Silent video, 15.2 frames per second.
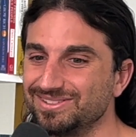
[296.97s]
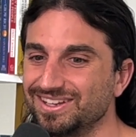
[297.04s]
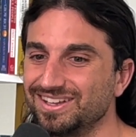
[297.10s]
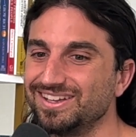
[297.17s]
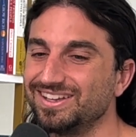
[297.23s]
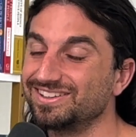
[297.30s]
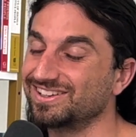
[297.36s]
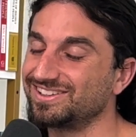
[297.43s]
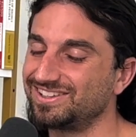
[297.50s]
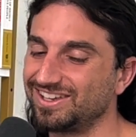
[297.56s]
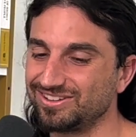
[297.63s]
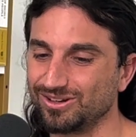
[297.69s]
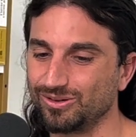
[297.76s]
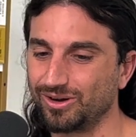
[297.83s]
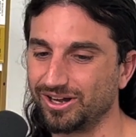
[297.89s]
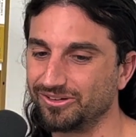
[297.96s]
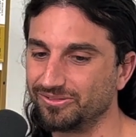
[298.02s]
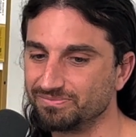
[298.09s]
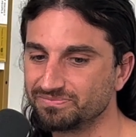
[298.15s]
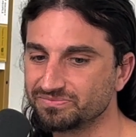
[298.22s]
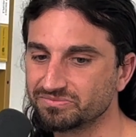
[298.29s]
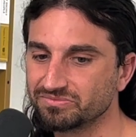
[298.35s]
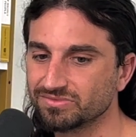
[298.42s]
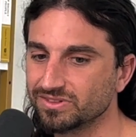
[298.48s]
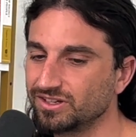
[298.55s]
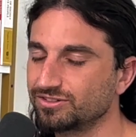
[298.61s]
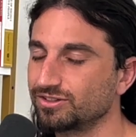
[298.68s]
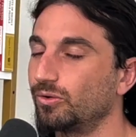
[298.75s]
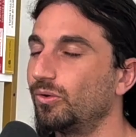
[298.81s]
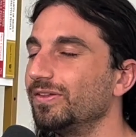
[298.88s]
It's yeah. going to take you a while.
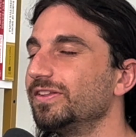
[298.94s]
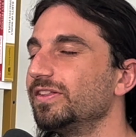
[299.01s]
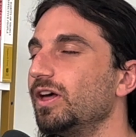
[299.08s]
So I wanted